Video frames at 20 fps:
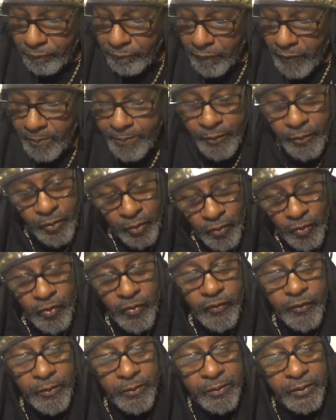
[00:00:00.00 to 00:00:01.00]
It
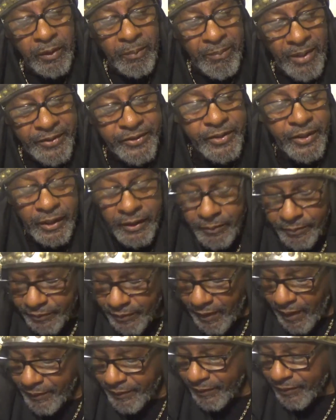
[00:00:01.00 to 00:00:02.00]
behooved Mashiach
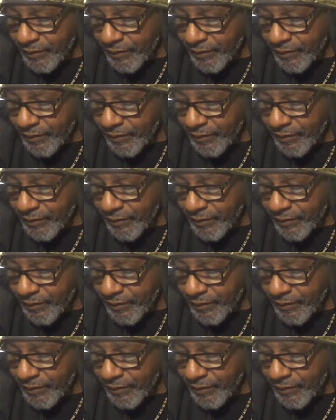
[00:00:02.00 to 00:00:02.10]
to